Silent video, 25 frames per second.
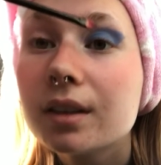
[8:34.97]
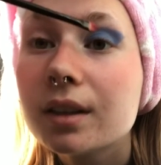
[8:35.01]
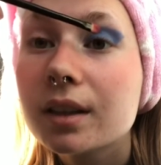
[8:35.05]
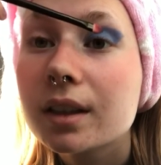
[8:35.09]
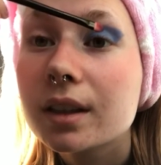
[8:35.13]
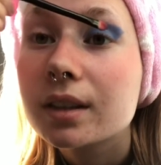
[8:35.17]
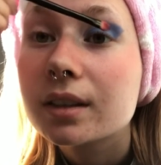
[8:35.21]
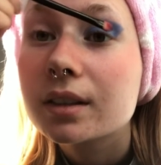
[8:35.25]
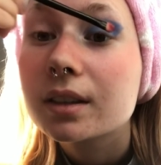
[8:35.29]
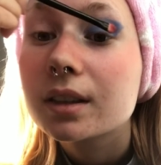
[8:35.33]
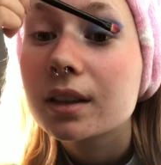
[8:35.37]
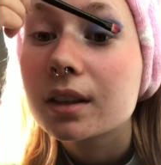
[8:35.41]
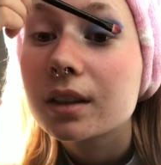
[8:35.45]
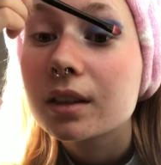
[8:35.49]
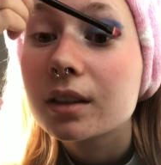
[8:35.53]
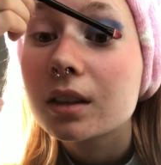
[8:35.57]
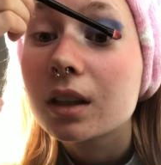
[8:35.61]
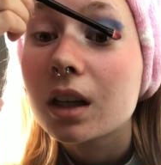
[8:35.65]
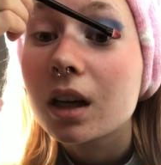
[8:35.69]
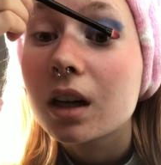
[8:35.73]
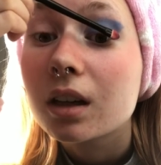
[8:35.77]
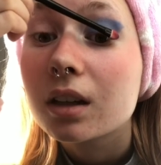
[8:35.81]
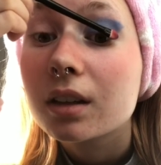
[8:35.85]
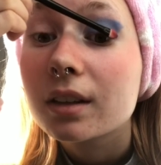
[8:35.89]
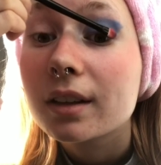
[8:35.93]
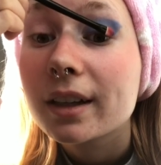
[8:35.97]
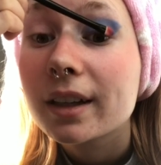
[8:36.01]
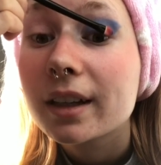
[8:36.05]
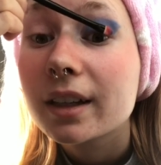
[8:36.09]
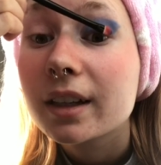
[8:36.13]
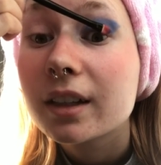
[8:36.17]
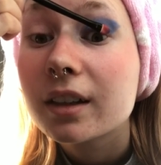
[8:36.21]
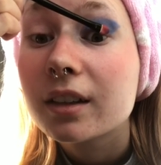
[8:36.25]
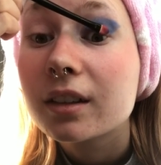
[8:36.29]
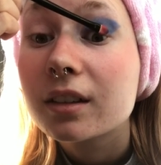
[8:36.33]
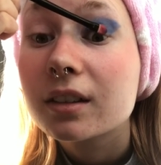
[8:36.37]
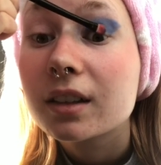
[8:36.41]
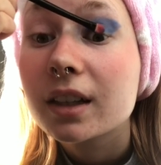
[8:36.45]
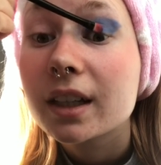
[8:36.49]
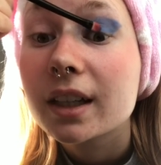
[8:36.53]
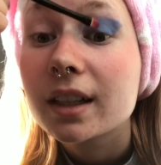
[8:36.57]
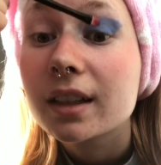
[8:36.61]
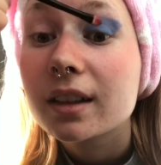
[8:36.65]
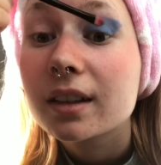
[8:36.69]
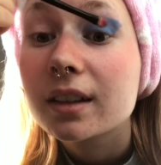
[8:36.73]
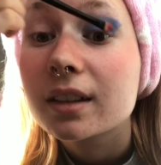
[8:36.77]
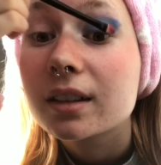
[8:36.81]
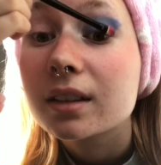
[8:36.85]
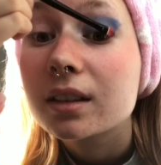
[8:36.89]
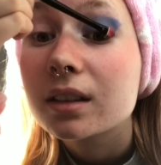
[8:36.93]
It's gonna look like you're
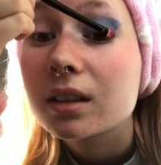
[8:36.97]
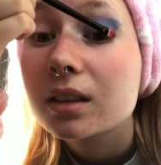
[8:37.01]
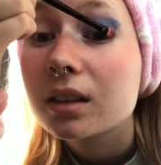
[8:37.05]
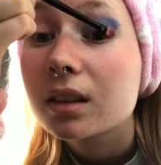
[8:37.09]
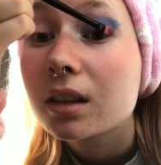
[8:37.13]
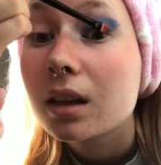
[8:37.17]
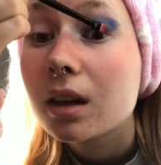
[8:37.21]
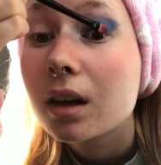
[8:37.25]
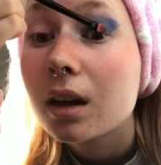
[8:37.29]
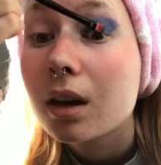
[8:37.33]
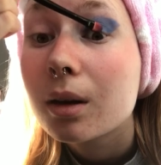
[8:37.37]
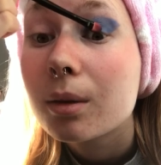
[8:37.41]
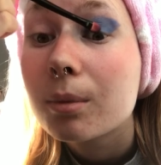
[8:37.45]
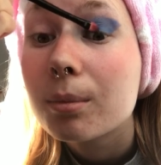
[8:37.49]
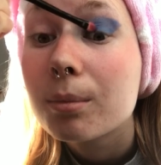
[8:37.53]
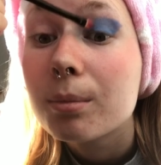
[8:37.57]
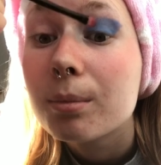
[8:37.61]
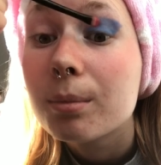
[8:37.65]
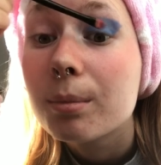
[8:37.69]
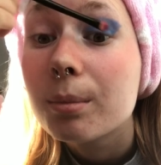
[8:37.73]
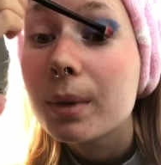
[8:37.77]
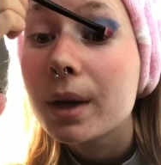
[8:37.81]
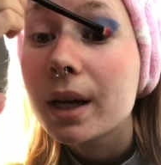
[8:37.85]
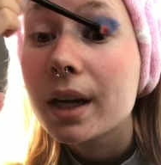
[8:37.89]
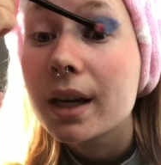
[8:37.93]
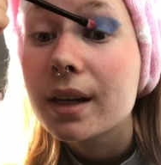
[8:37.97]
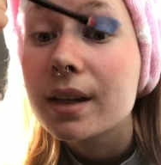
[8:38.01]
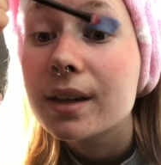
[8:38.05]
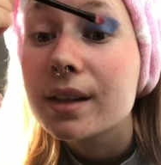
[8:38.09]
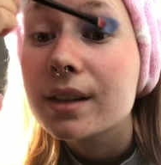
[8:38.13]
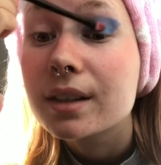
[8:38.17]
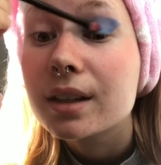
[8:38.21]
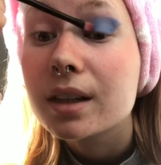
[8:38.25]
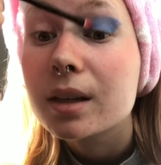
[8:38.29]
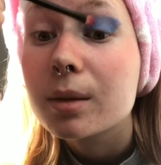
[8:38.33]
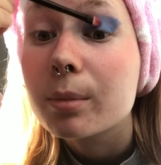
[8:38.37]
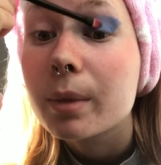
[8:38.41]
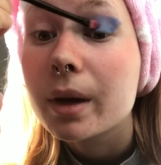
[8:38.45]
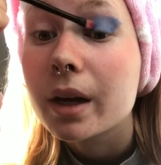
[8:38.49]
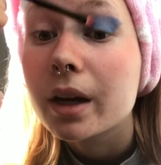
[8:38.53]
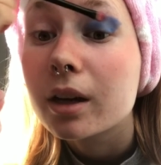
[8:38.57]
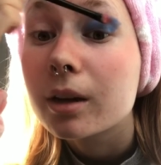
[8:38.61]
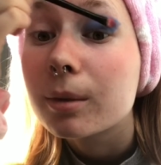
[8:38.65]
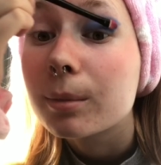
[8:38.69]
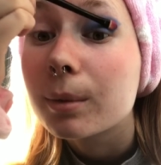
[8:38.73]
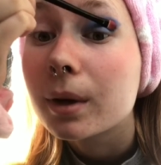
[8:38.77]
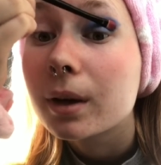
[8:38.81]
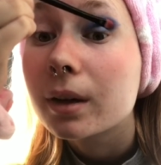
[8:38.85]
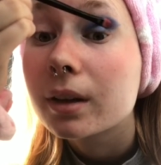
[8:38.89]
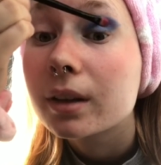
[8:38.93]
like this amazing
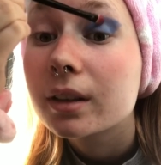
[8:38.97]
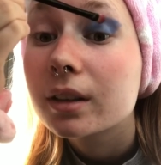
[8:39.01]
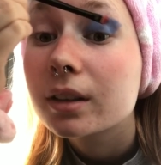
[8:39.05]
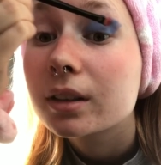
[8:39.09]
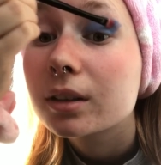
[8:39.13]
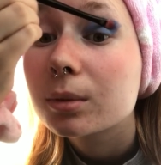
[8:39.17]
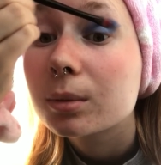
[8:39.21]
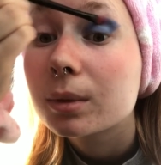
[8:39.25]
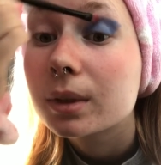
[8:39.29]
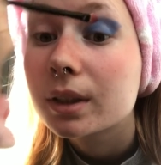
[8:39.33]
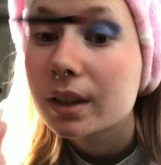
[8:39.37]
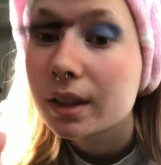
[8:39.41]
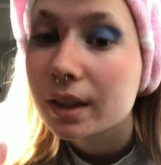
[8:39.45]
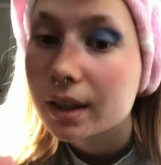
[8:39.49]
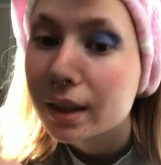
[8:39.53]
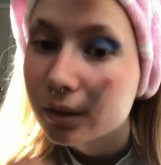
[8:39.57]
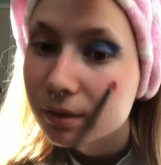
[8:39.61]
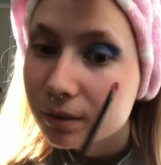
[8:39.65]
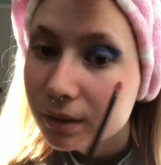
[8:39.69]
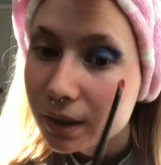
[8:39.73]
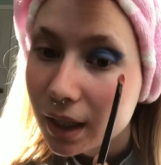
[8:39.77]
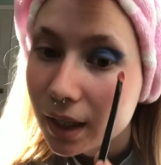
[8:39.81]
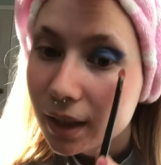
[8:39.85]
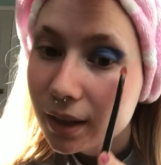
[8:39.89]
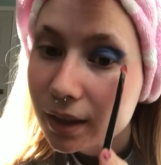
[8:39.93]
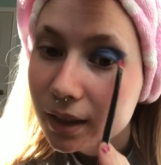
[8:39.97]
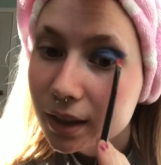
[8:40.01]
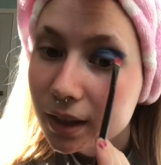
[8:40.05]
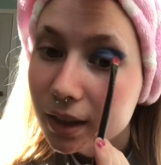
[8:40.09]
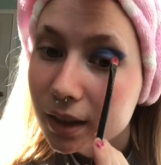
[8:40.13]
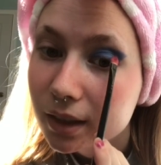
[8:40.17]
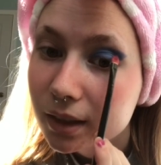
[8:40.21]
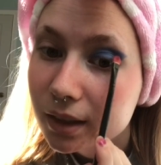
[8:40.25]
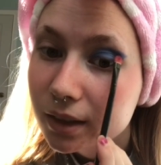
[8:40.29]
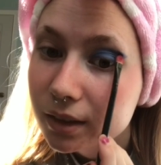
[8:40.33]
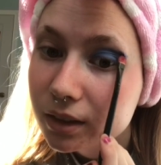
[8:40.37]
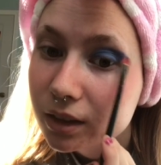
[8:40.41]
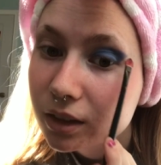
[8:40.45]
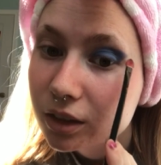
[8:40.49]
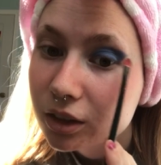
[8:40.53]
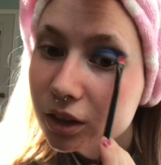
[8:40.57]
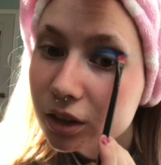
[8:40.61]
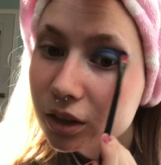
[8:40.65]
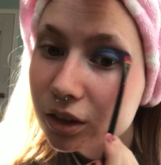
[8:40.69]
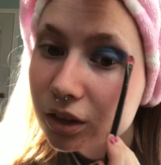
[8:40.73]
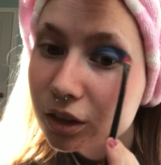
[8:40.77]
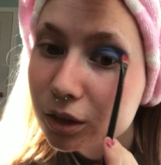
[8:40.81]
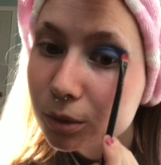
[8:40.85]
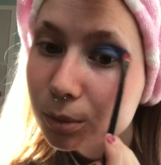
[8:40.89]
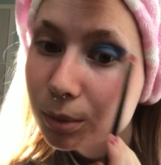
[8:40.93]
makeup artist when in reality this is
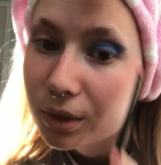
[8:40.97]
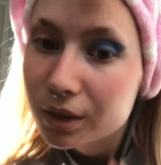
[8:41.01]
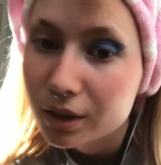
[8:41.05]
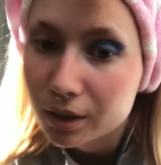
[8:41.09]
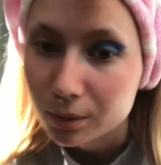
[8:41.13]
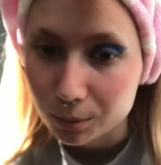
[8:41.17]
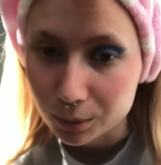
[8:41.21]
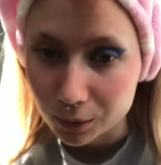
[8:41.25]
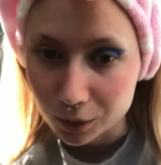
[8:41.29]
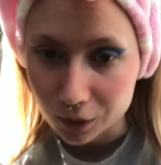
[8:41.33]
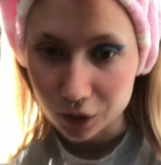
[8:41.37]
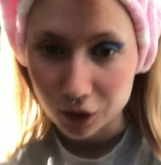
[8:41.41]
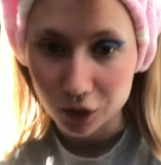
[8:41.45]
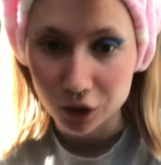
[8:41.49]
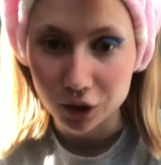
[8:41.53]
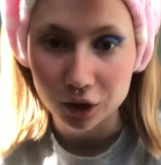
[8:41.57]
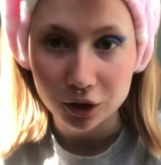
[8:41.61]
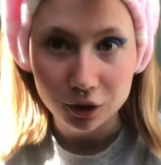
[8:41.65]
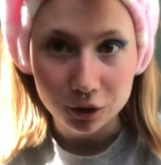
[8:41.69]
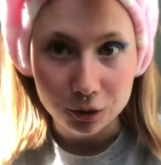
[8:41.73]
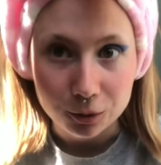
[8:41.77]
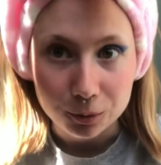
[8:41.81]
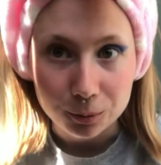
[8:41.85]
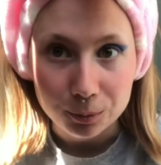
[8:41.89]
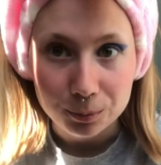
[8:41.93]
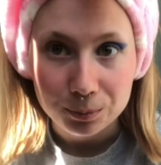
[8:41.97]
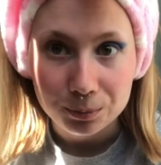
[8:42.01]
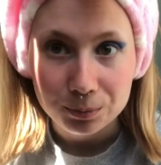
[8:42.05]
just super simple to do.